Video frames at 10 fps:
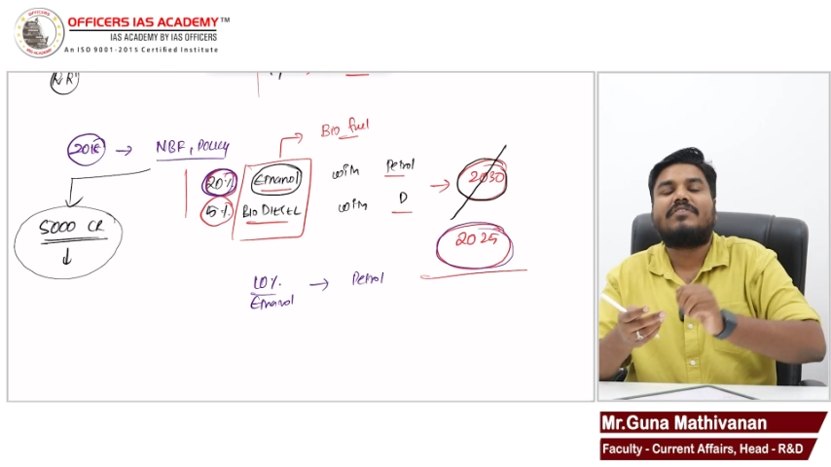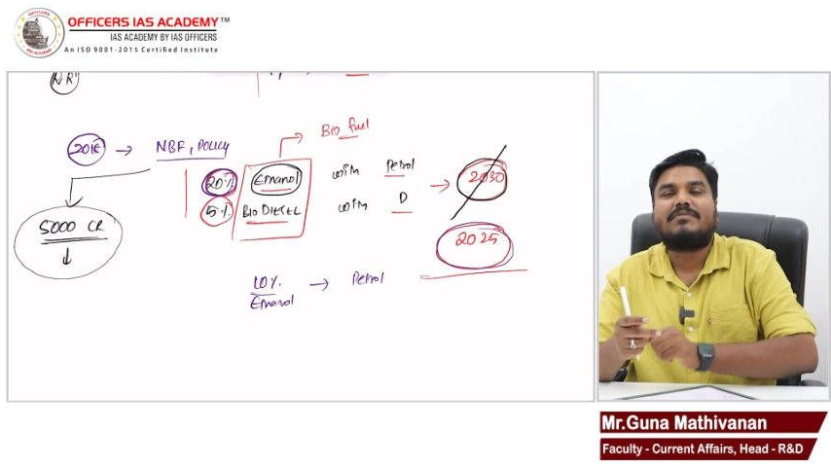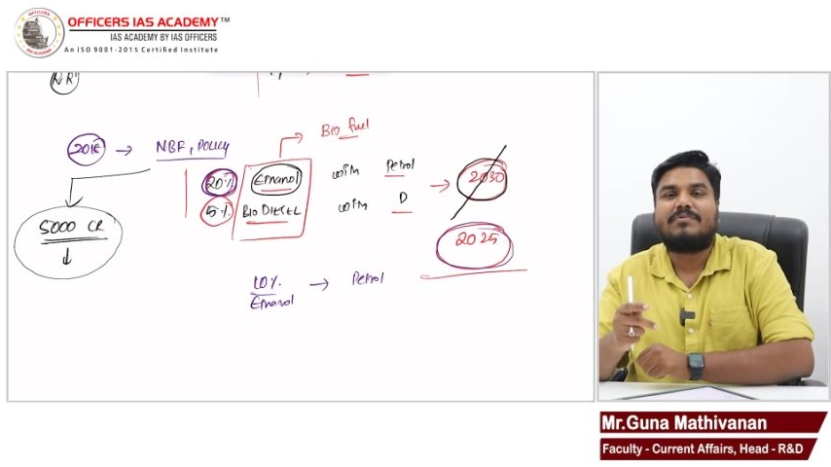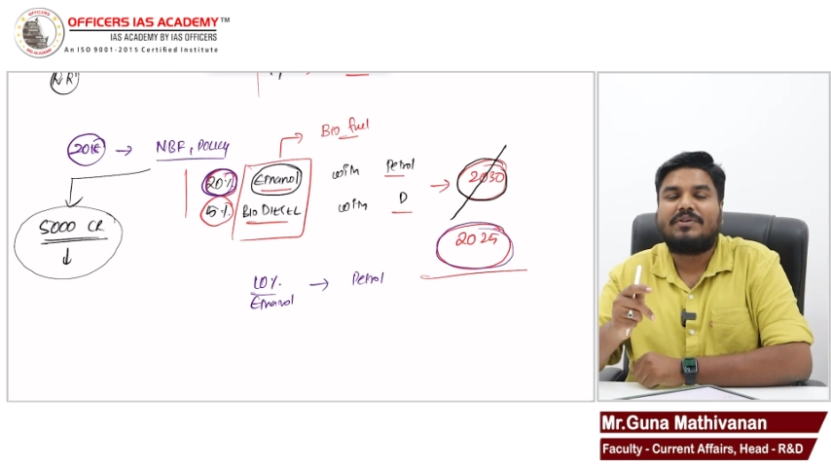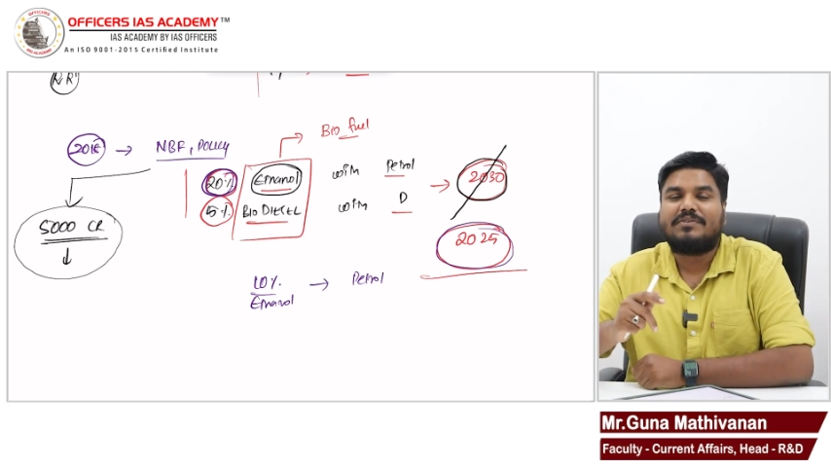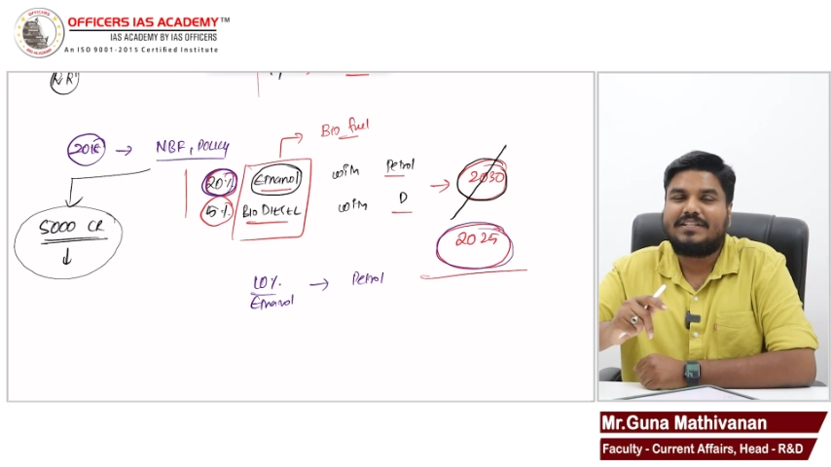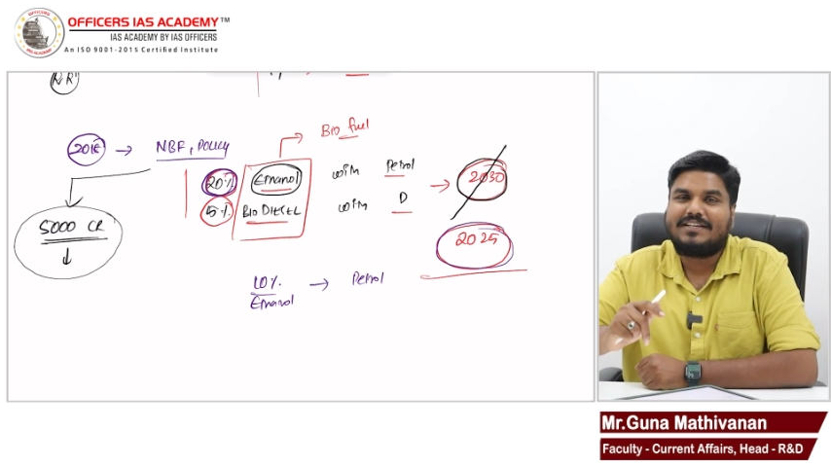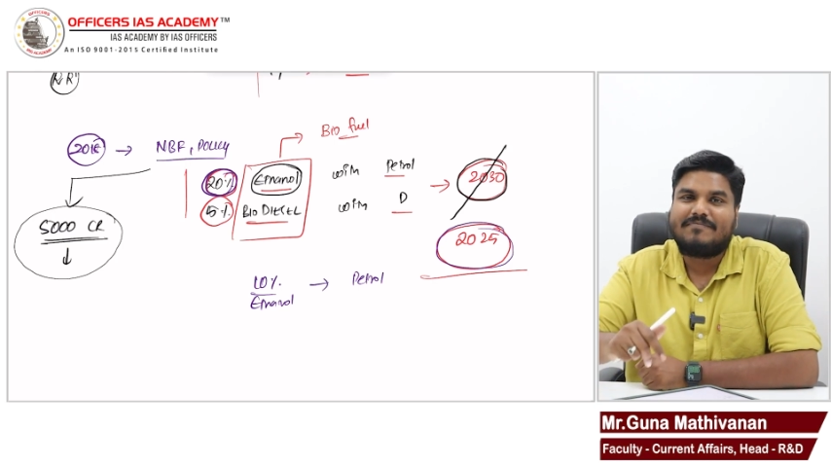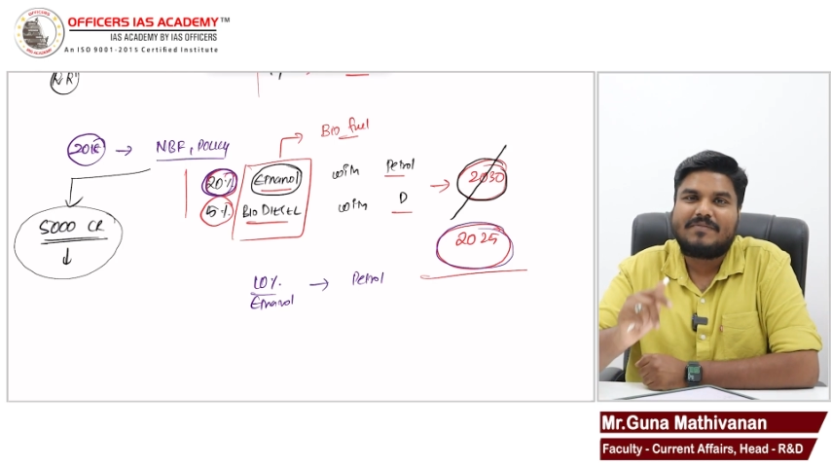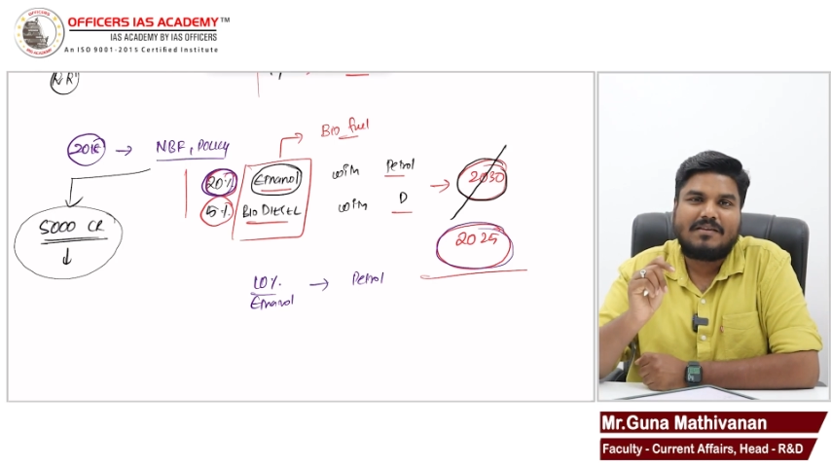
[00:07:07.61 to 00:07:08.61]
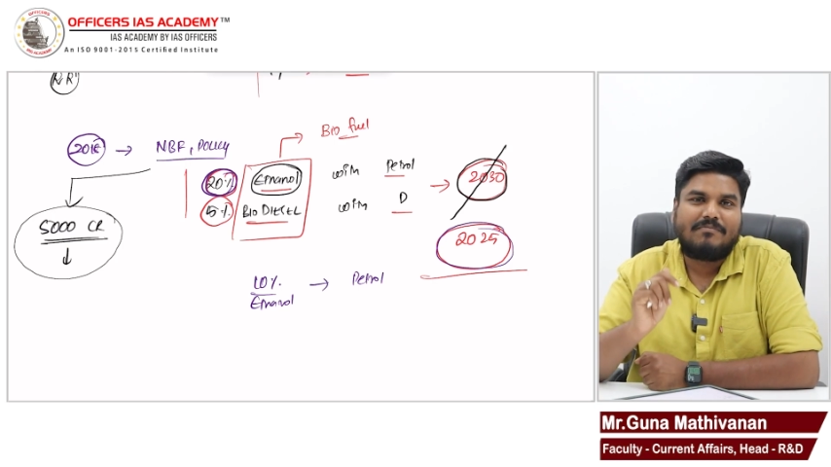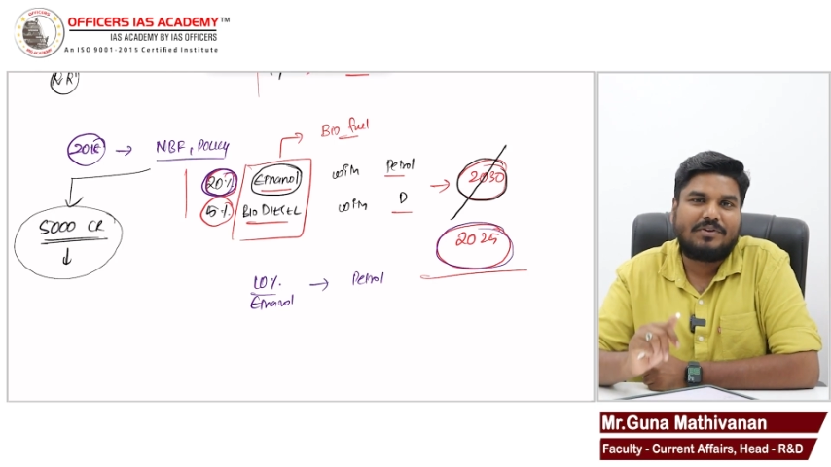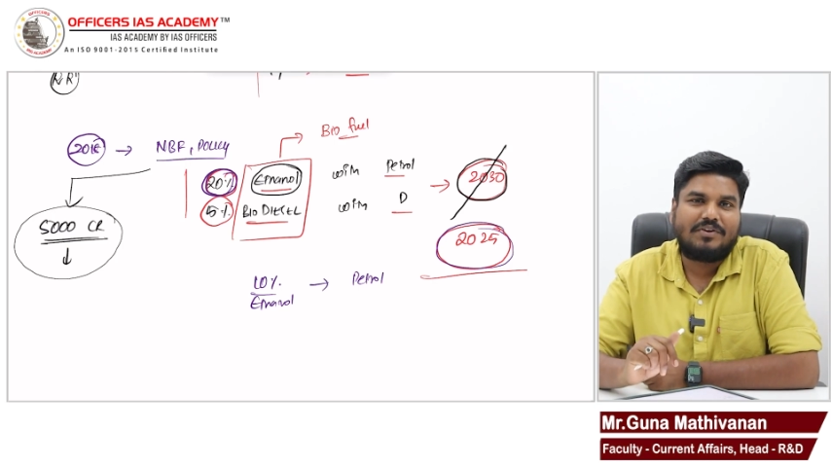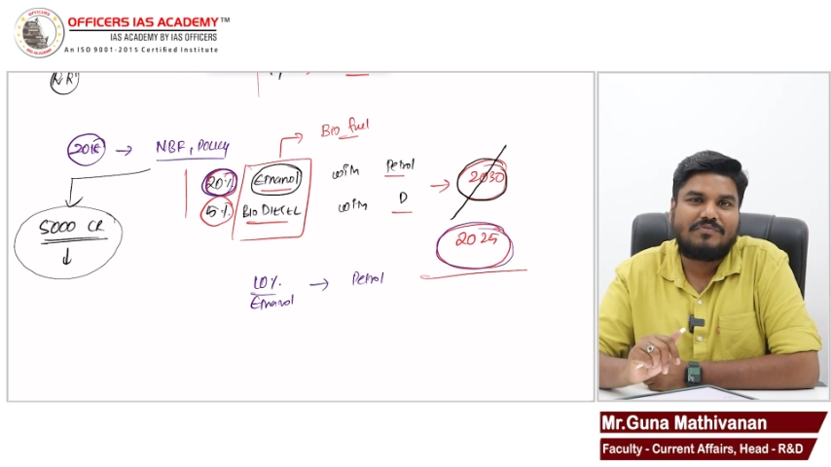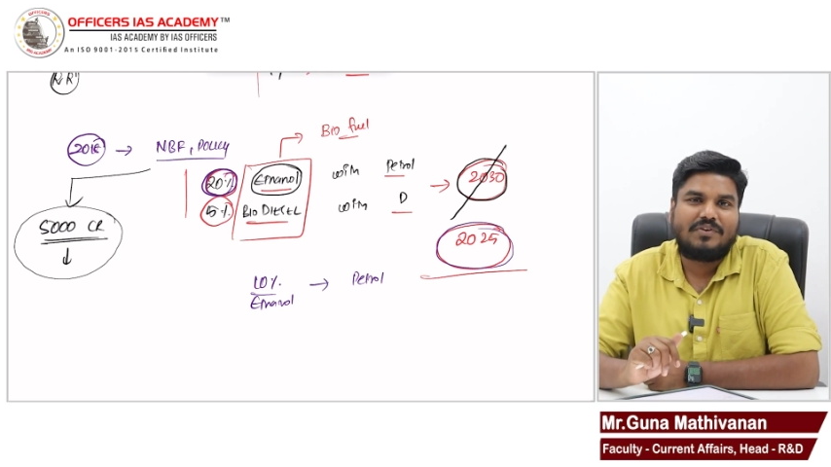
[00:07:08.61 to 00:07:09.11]
for producing
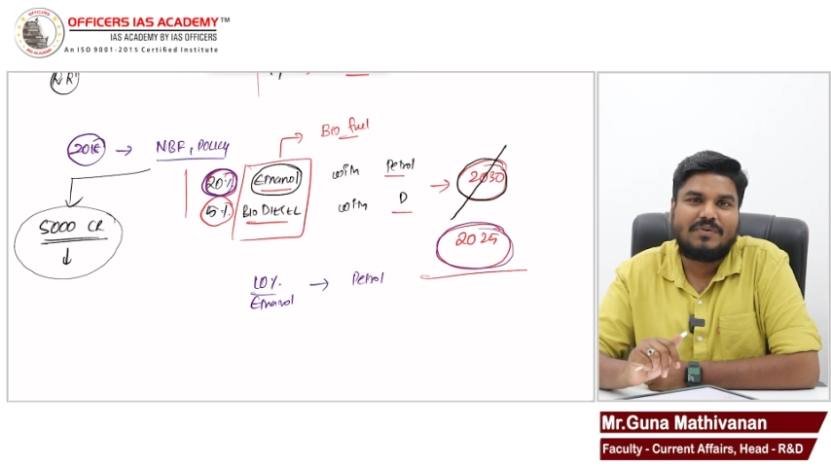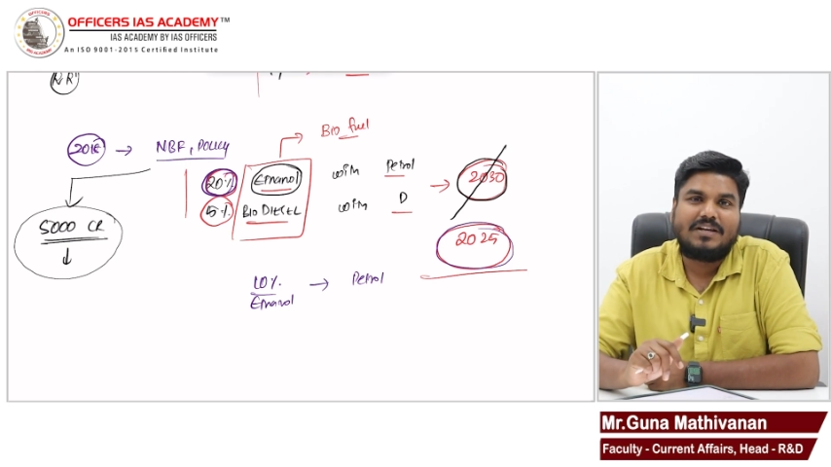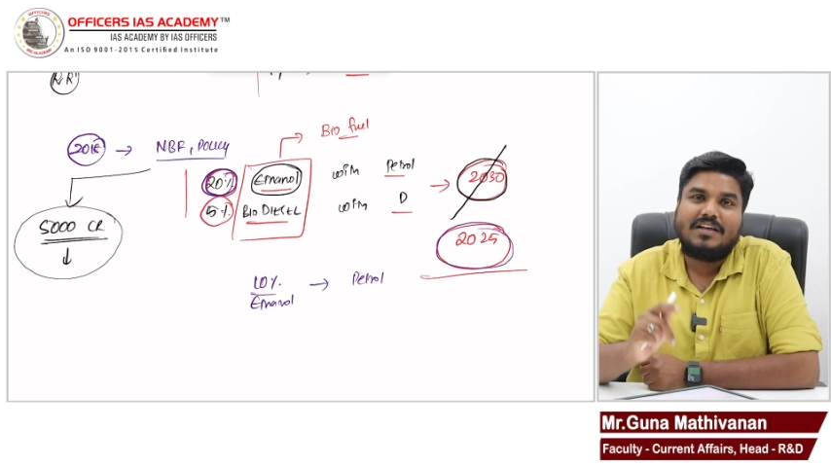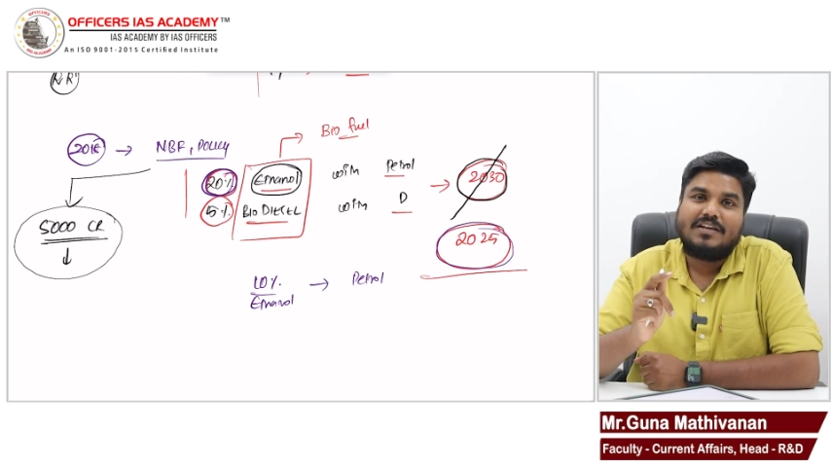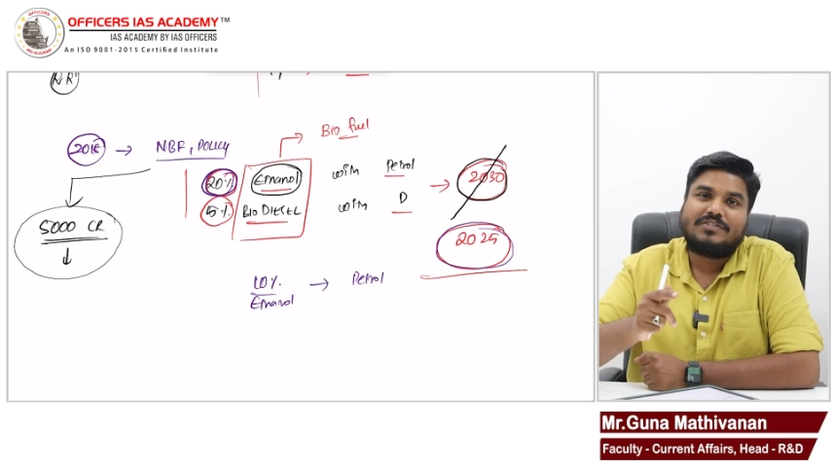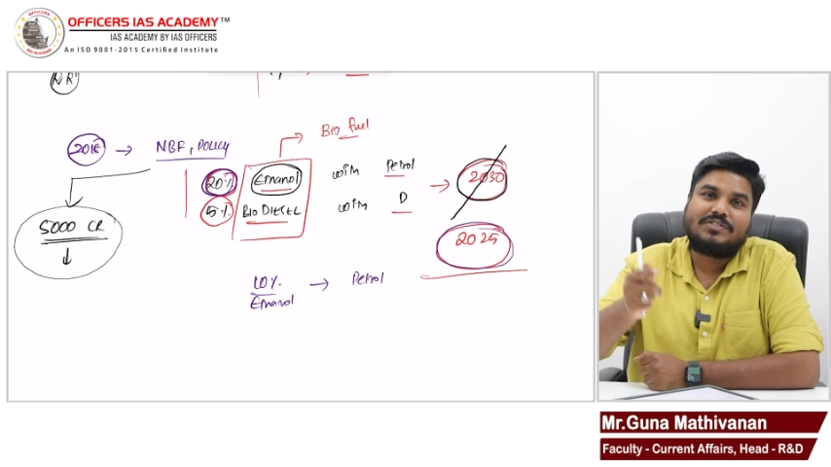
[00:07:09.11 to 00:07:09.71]
biofuel.